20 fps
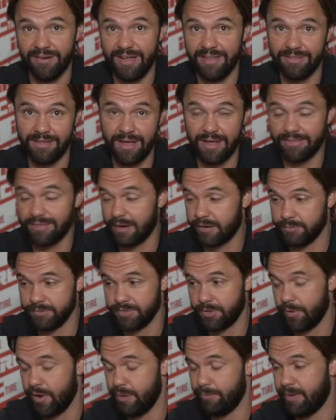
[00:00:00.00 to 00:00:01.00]
I thought it was
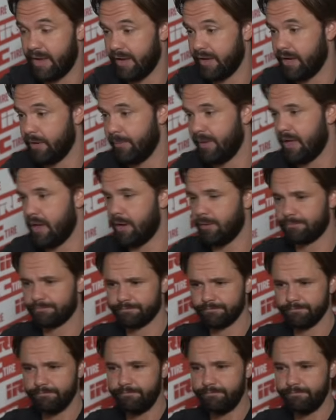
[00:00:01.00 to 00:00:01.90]
a great bike. Here we go.